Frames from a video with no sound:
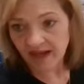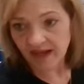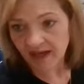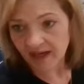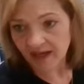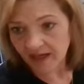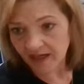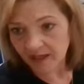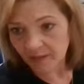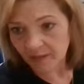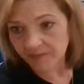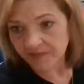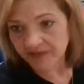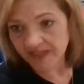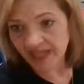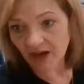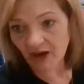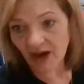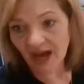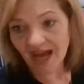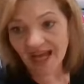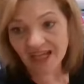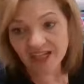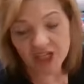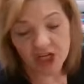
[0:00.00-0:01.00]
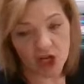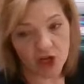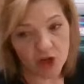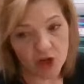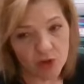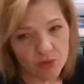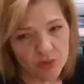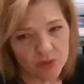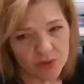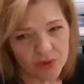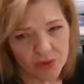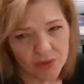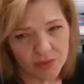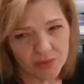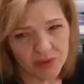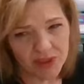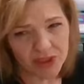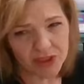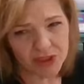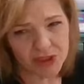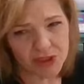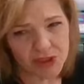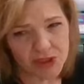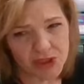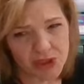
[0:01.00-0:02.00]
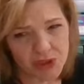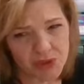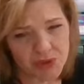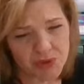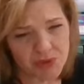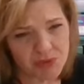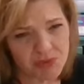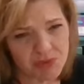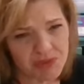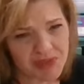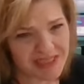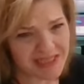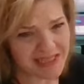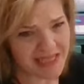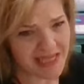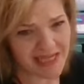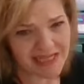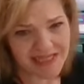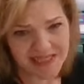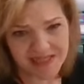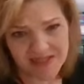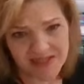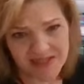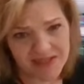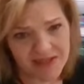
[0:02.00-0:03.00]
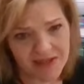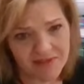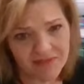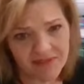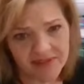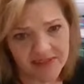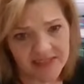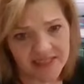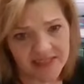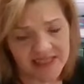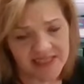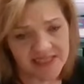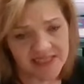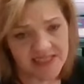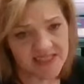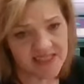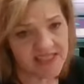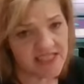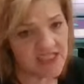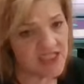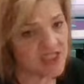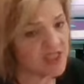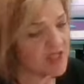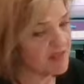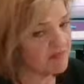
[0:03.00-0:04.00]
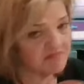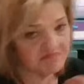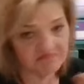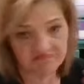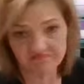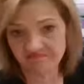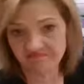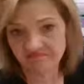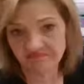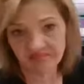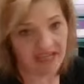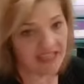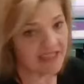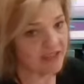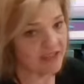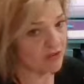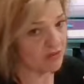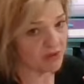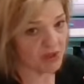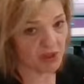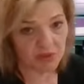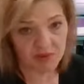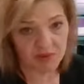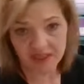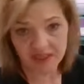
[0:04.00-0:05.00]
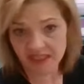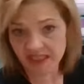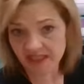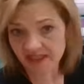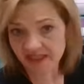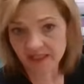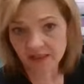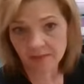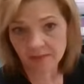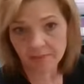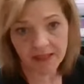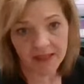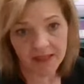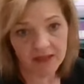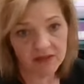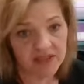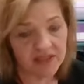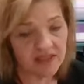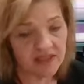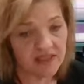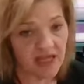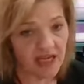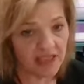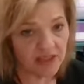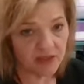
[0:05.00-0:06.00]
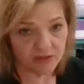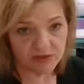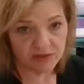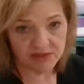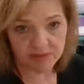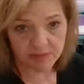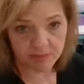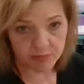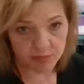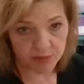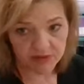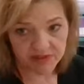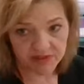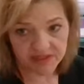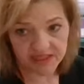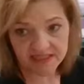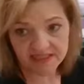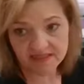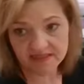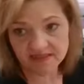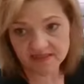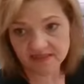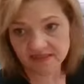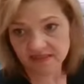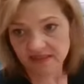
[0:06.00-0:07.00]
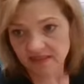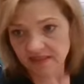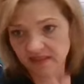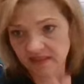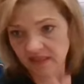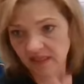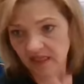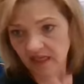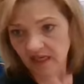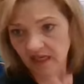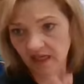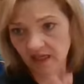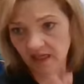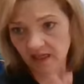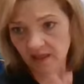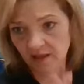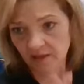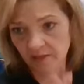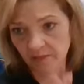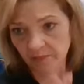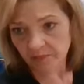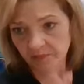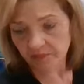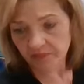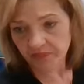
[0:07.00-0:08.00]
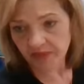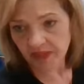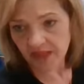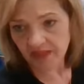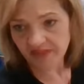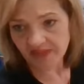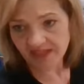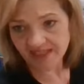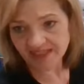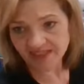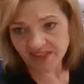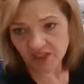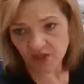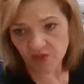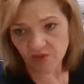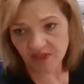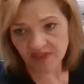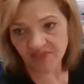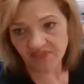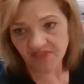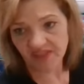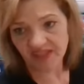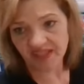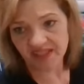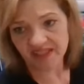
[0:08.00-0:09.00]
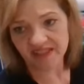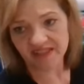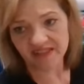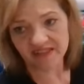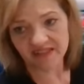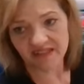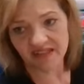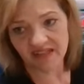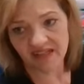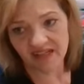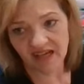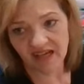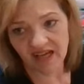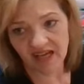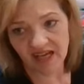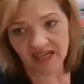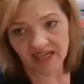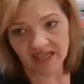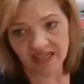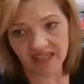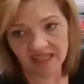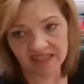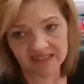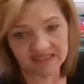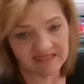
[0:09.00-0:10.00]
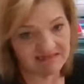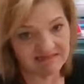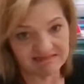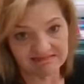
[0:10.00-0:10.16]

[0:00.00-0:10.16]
Now I know you can do designs and stuff in InStitch. I don't know anything about it. I use Brilliance, and that's the only thing I